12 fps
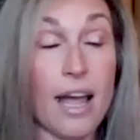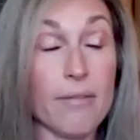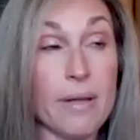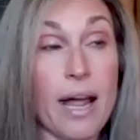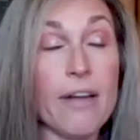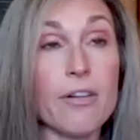I
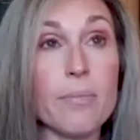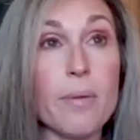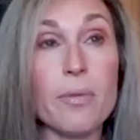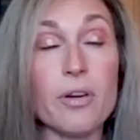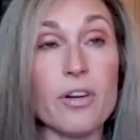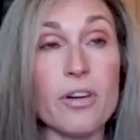mean, I
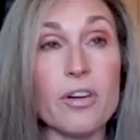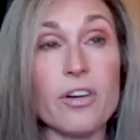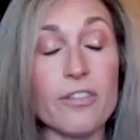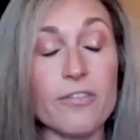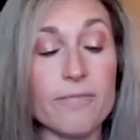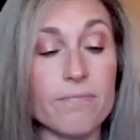remember
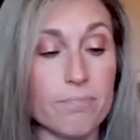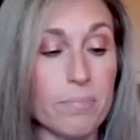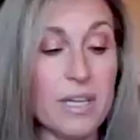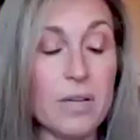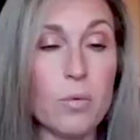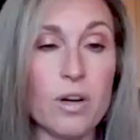her
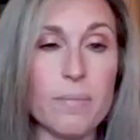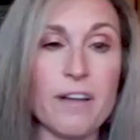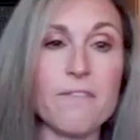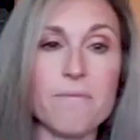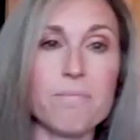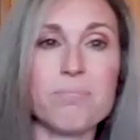being one of
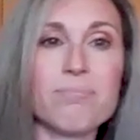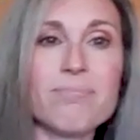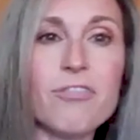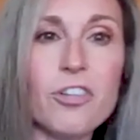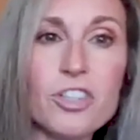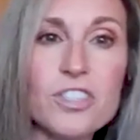my
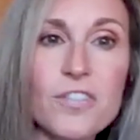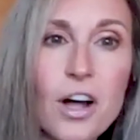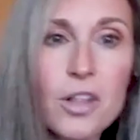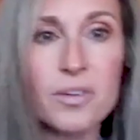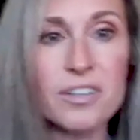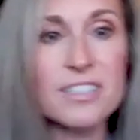first
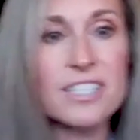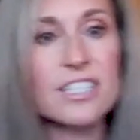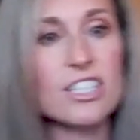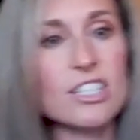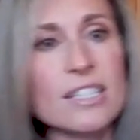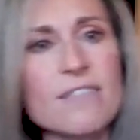followers.
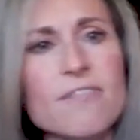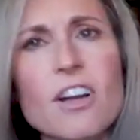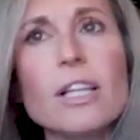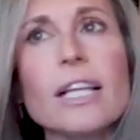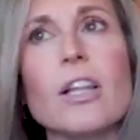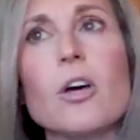She's
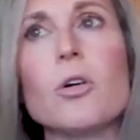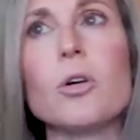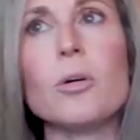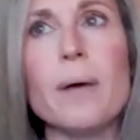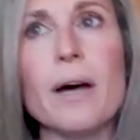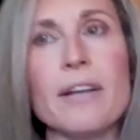fairly
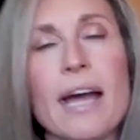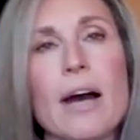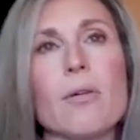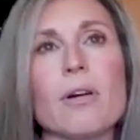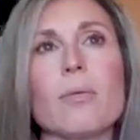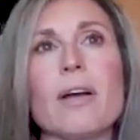local, about an
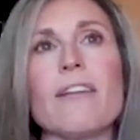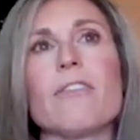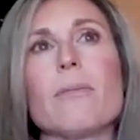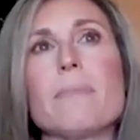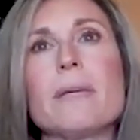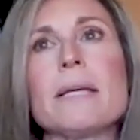hour away
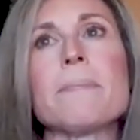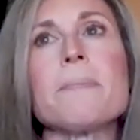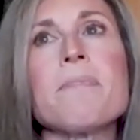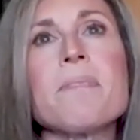from me.